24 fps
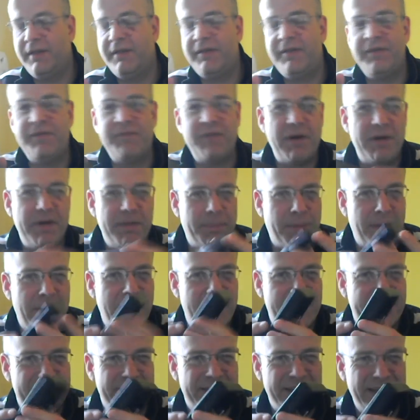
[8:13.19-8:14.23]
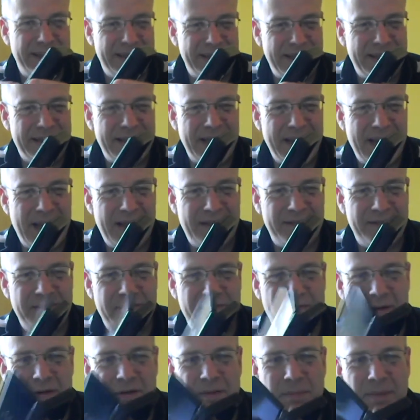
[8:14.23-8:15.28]
This is very plasticky, the DS
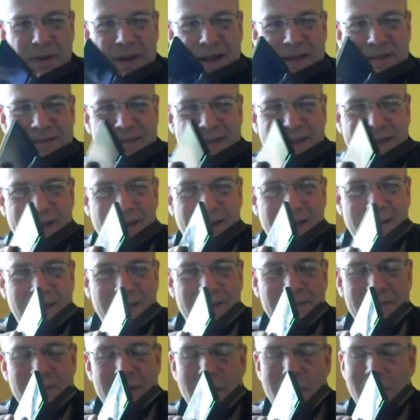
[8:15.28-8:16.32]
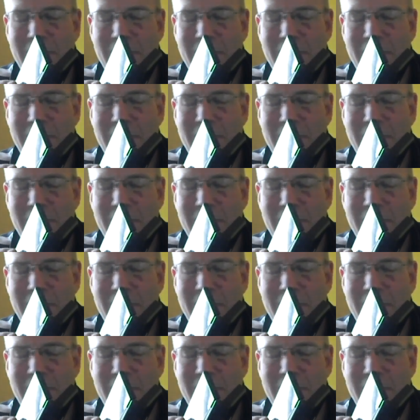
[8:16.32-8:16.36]
is very plasticky.